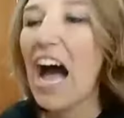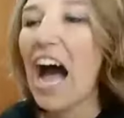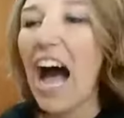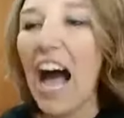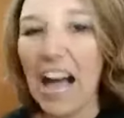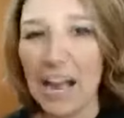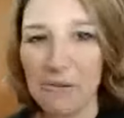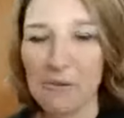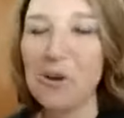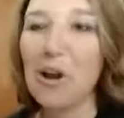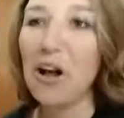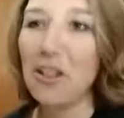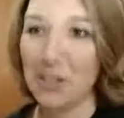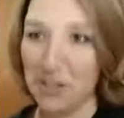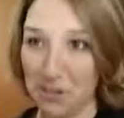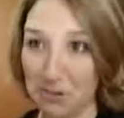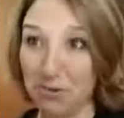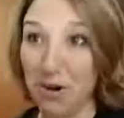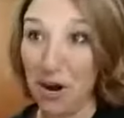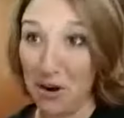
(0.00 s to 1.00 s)
I will call it
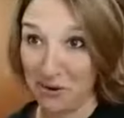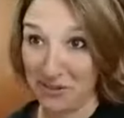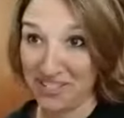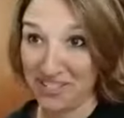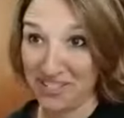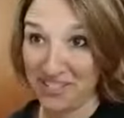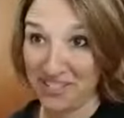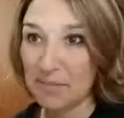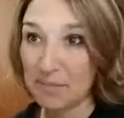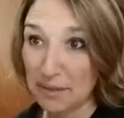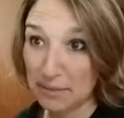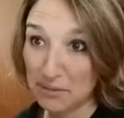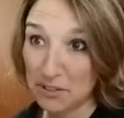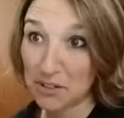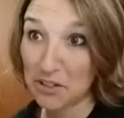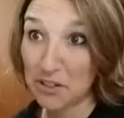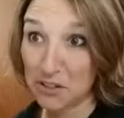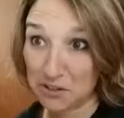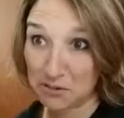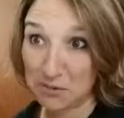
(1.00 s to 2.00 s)
gross. Sometimes it
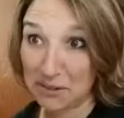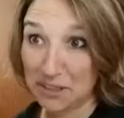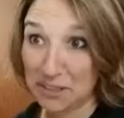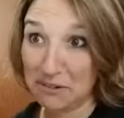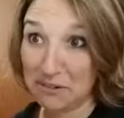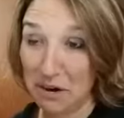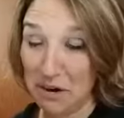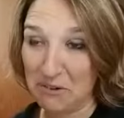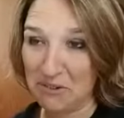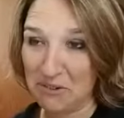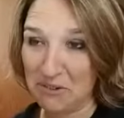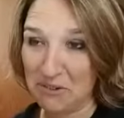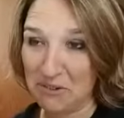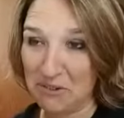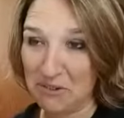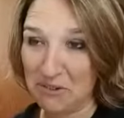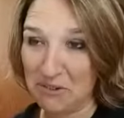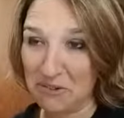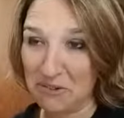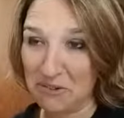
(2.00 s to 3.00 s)
looks really gross.
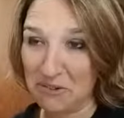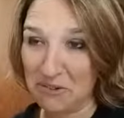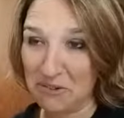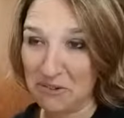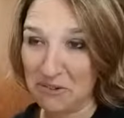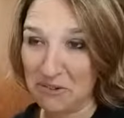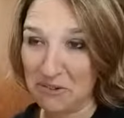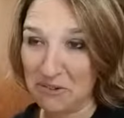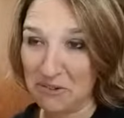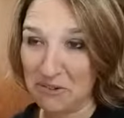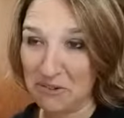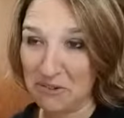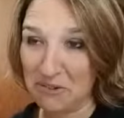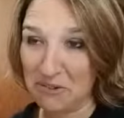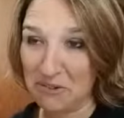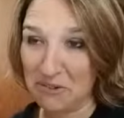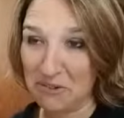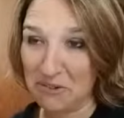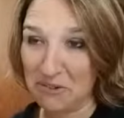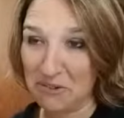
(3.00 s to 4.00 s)
When you look at somebody
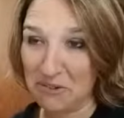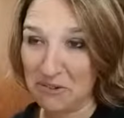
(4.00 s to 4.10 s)
from their